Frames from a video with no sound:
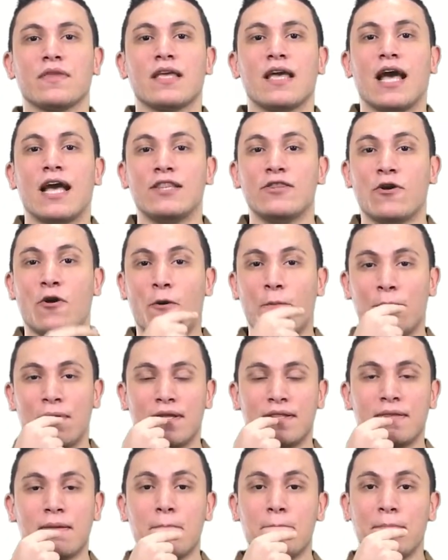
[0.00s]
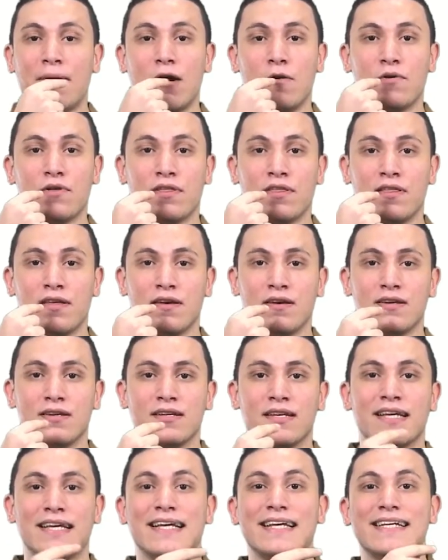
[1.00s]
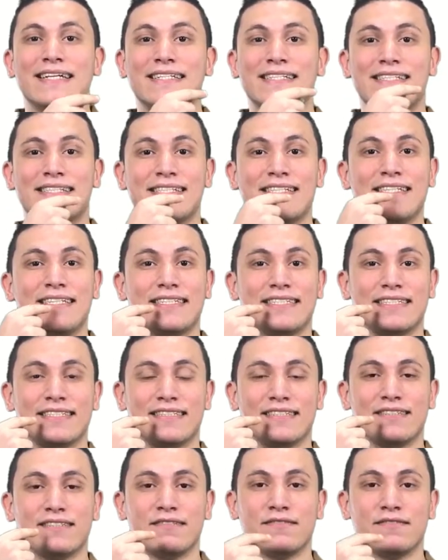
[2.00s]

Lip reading: An open mouth. Sin.